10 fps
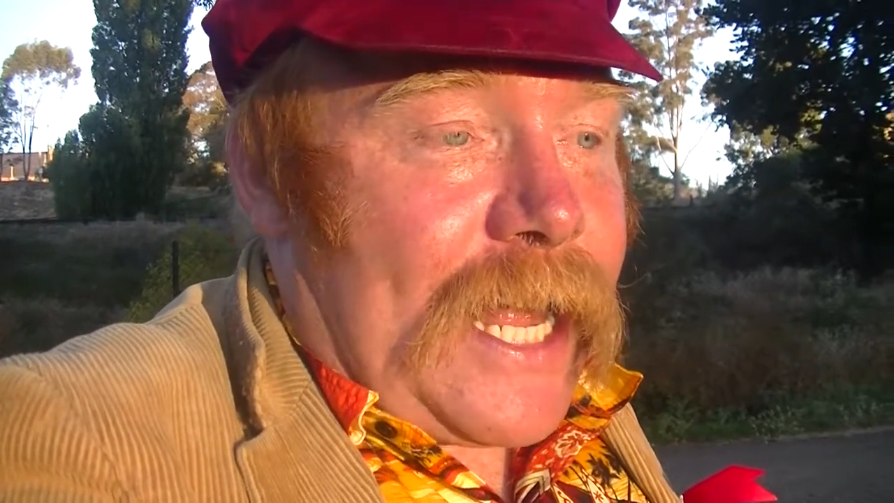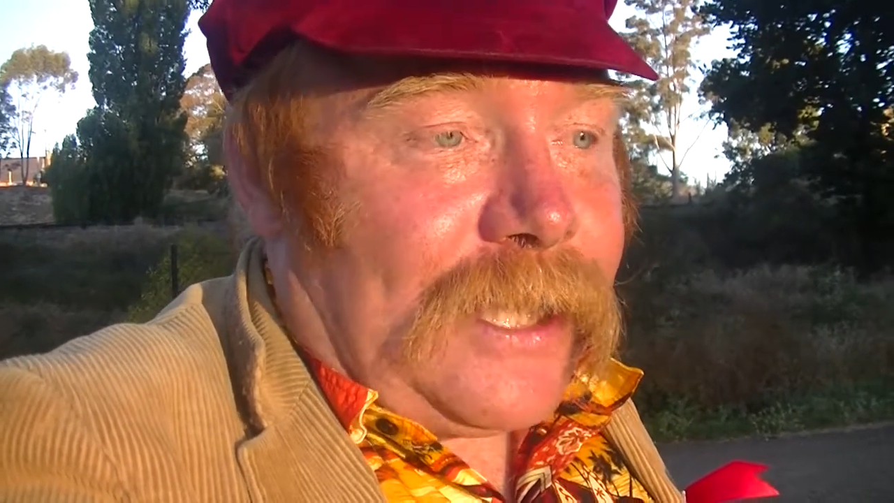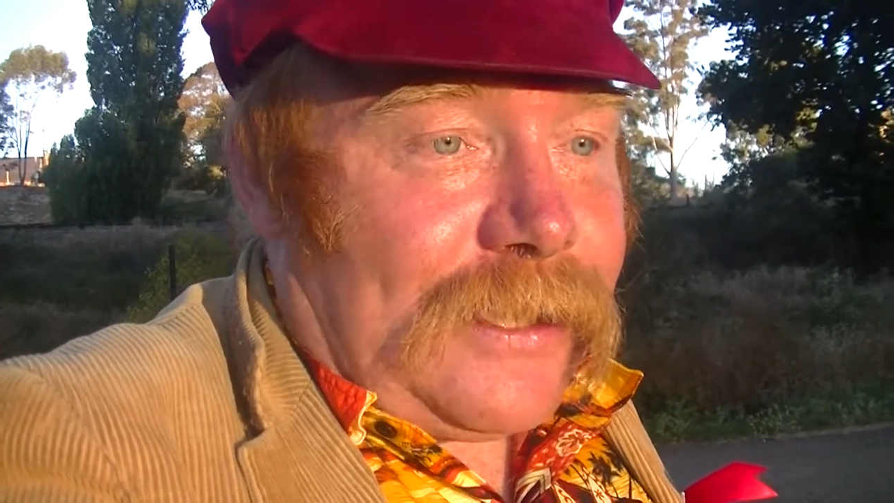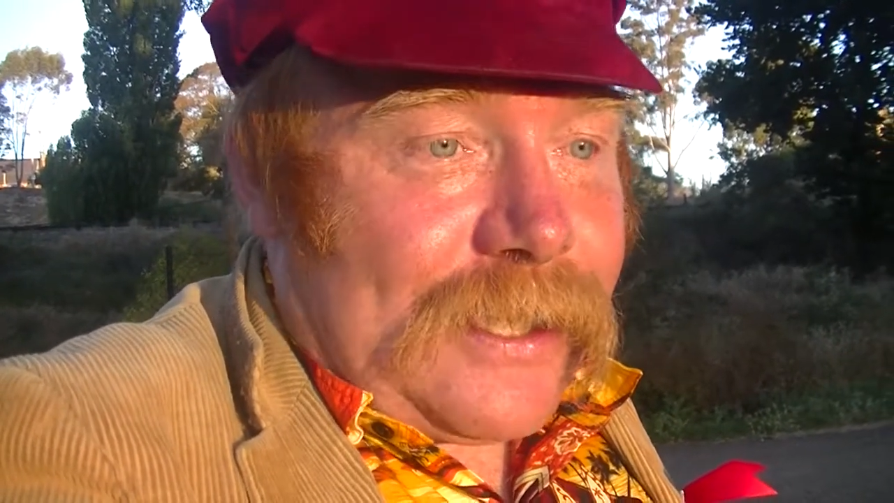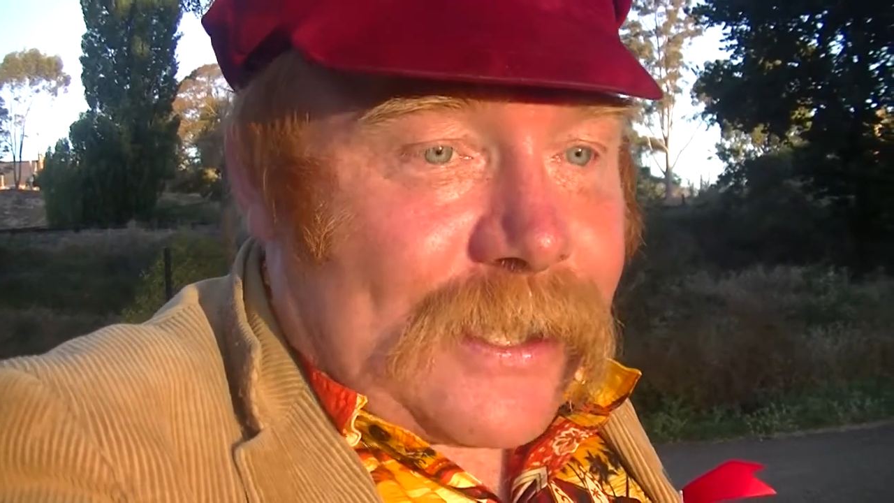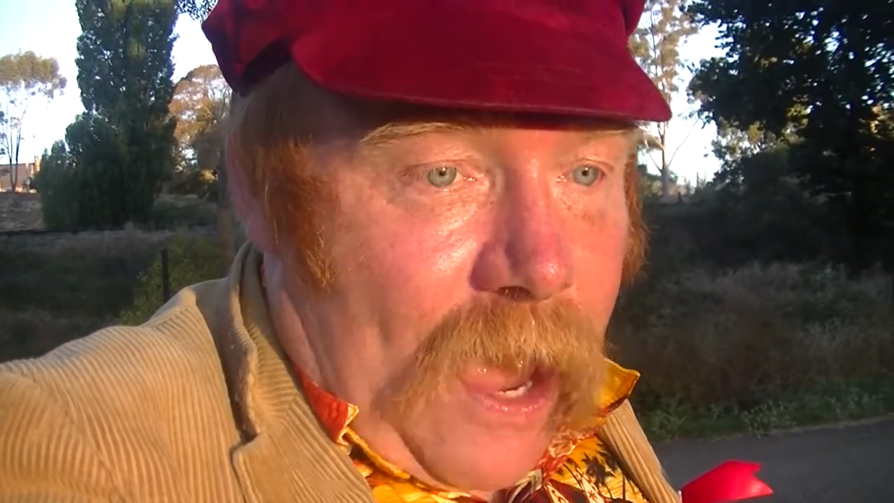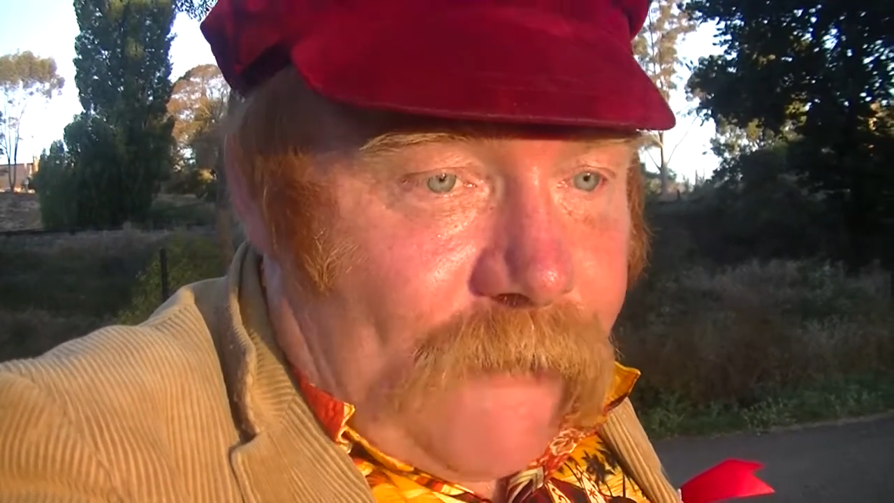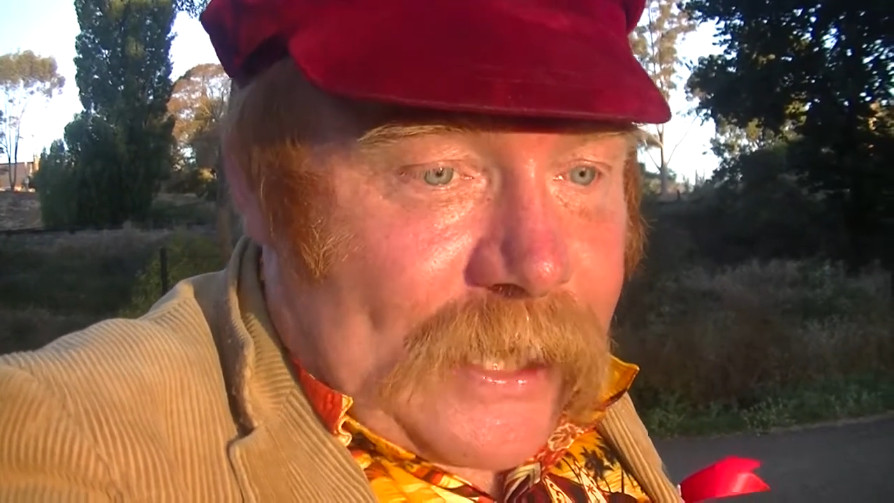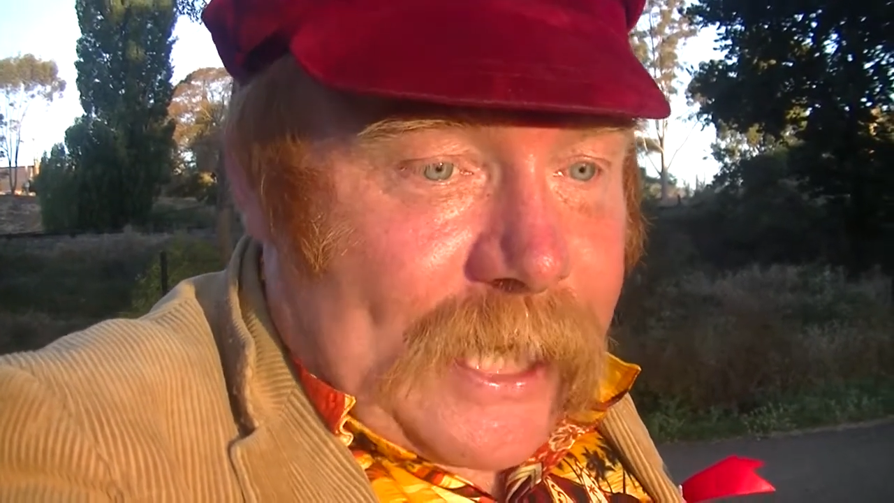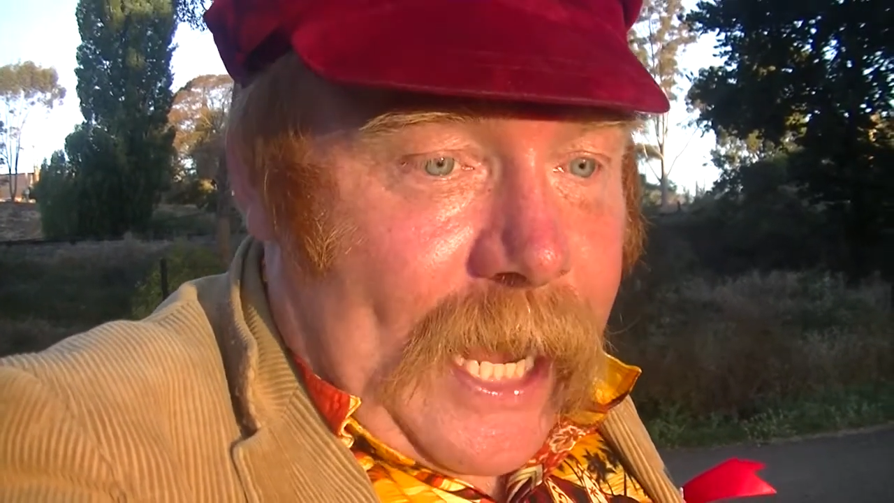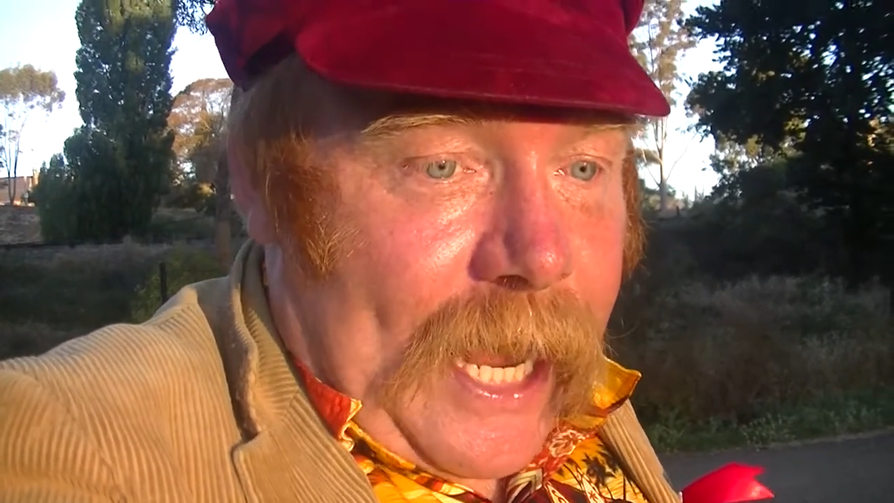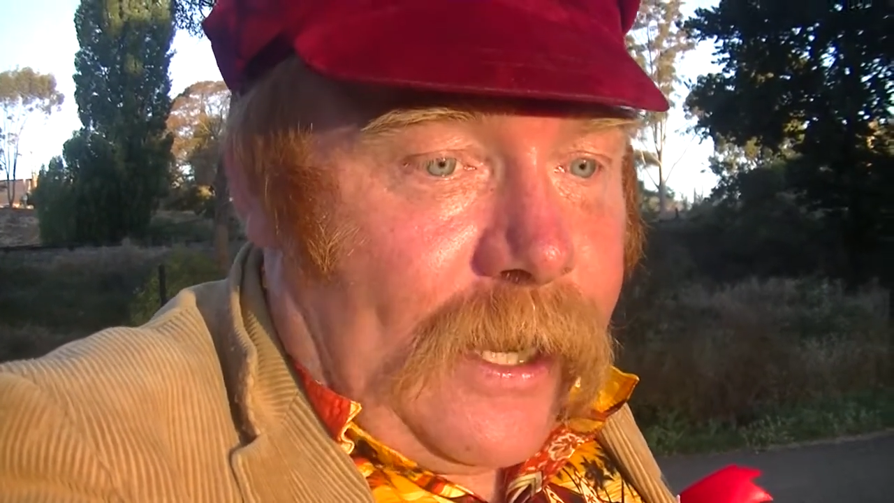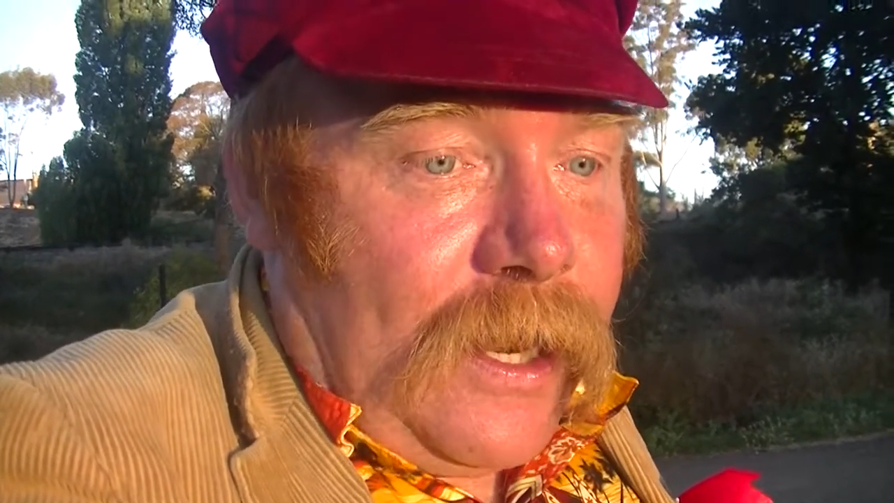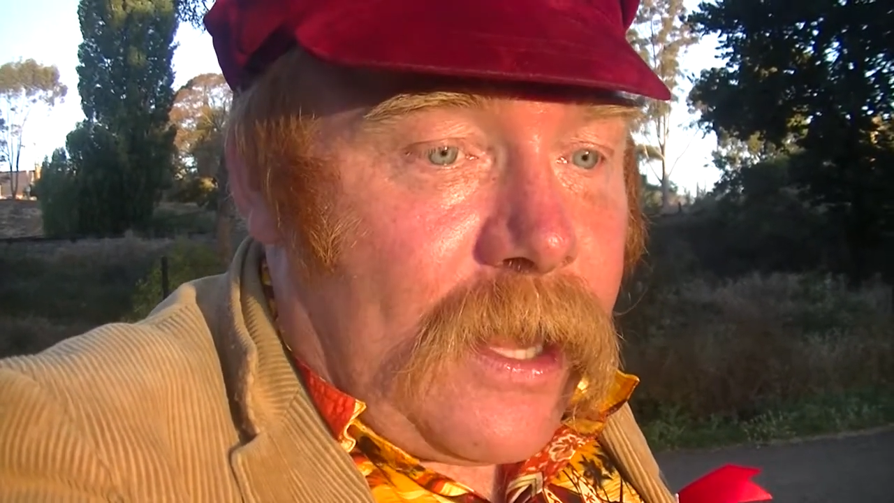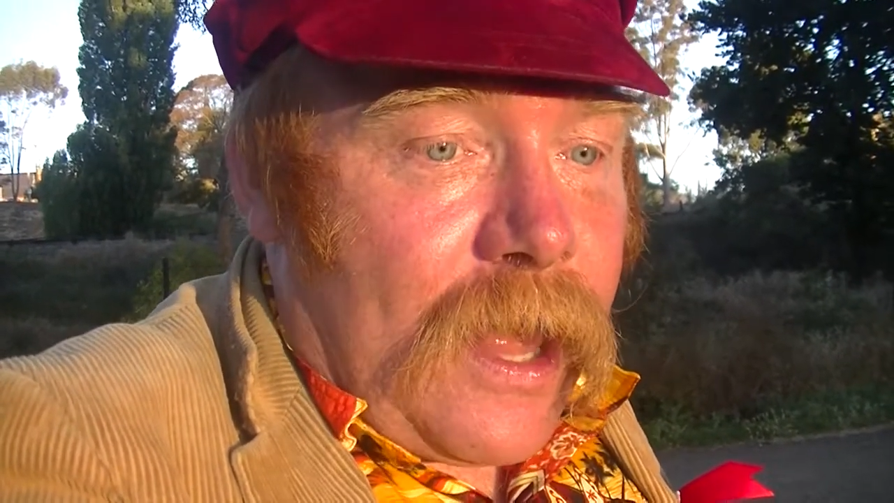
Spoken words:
gets discovered again,